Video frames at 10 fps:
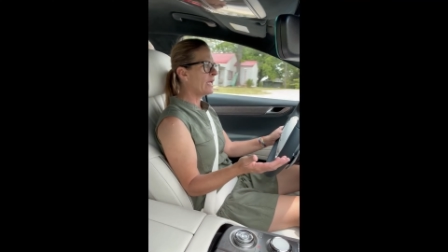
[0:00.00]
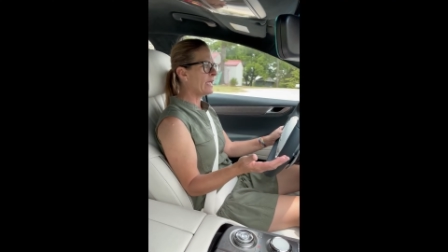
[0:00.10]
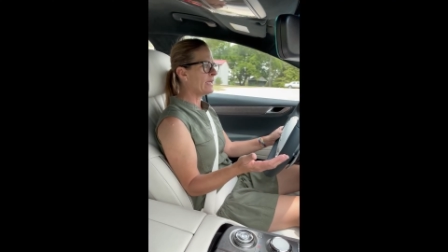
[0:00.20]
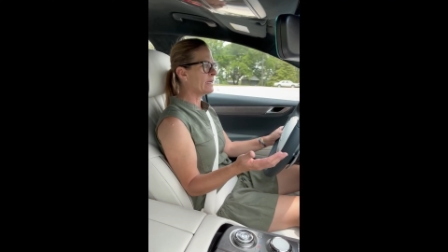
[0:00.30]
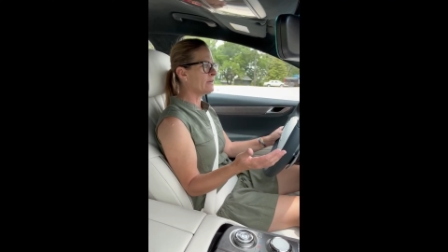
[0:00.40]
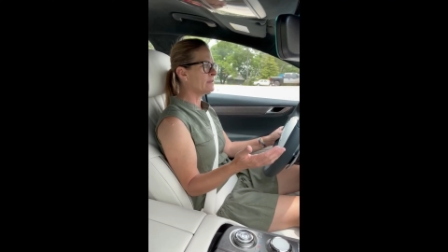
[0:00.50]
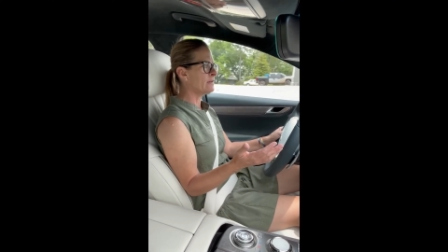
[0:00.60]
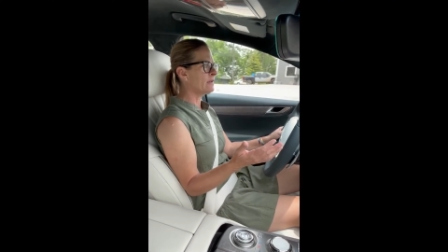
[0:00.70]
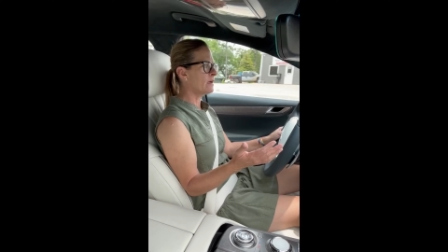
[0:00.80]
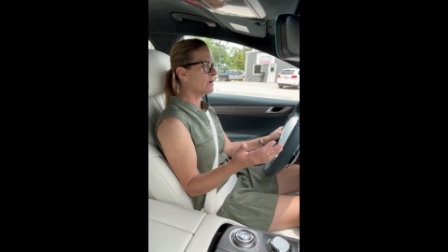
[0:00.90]

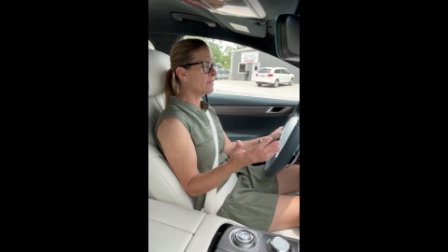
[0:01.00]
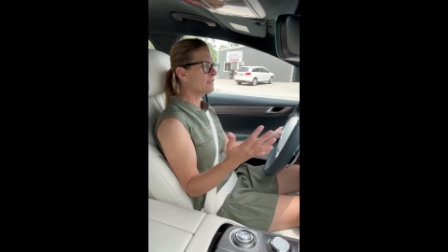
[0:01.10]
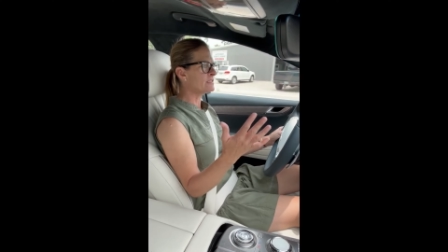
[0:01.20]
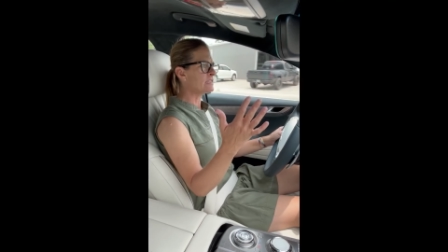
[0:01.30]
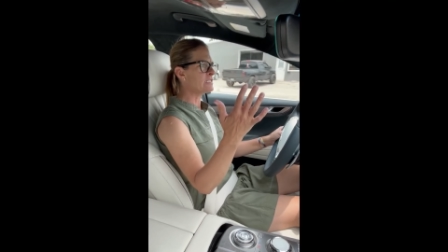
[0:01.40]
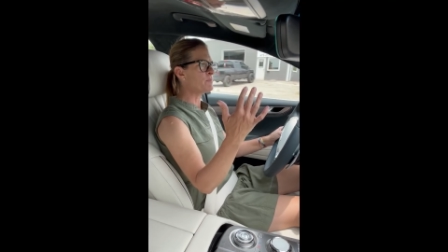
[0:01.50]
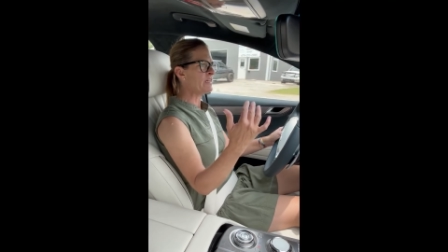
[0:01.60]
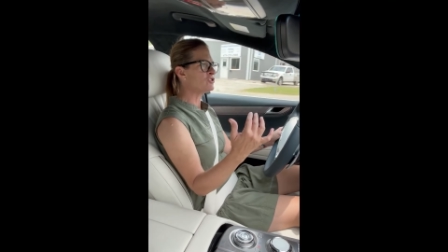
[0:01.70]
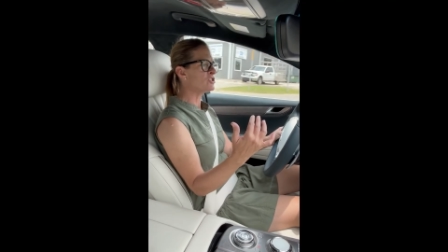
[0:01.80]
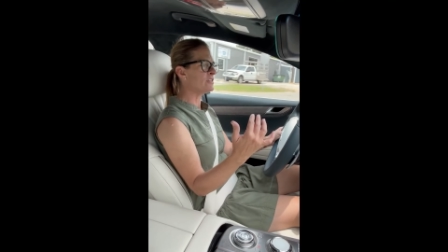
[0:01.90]
and the
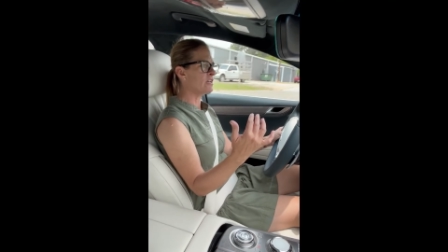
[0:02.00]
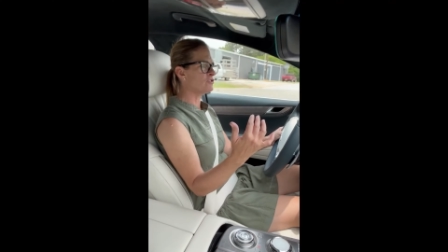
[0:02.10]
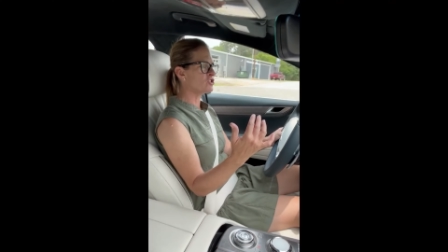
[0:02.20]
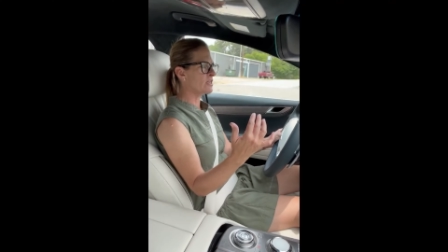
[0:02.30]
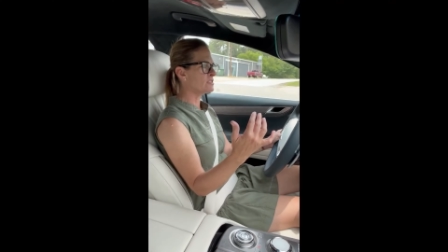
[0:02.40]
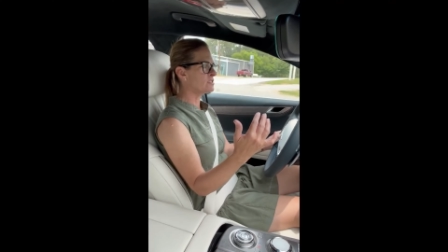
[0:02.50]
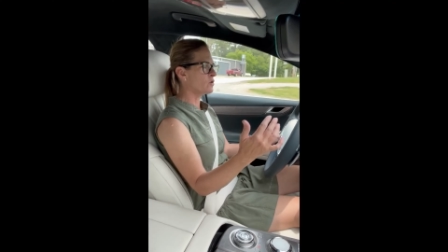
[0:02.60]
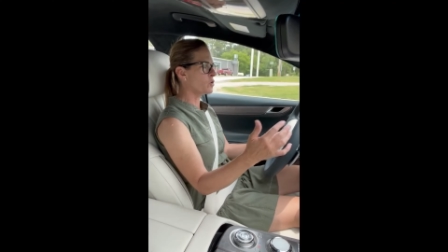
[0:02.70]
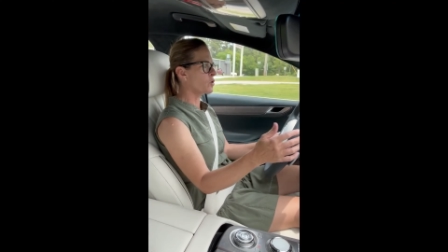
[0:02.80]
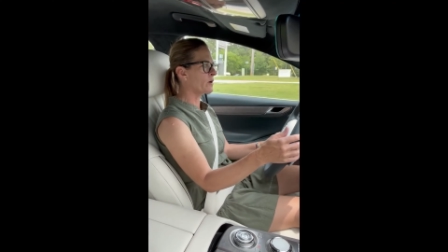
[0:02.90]
suspension adjusts
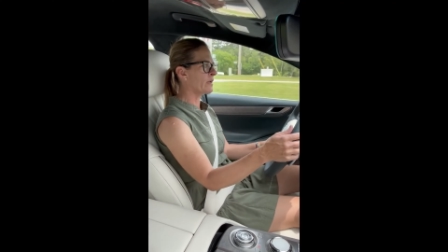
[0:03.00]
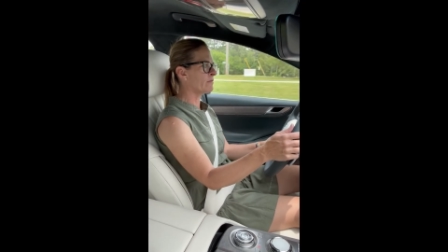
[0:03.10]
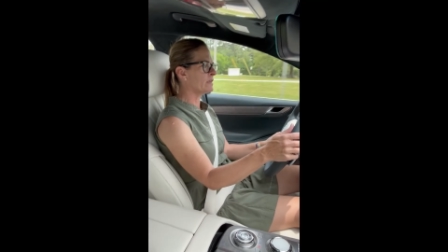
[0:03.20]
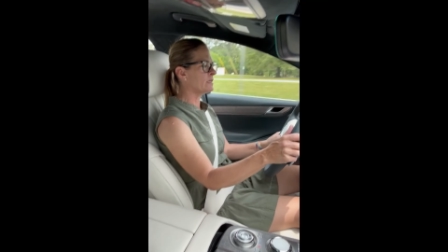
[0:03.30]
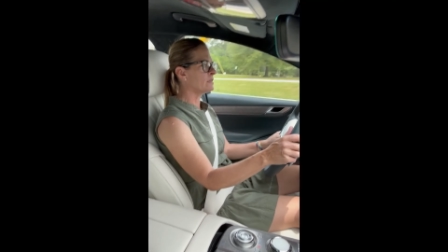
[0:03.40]
accordingly.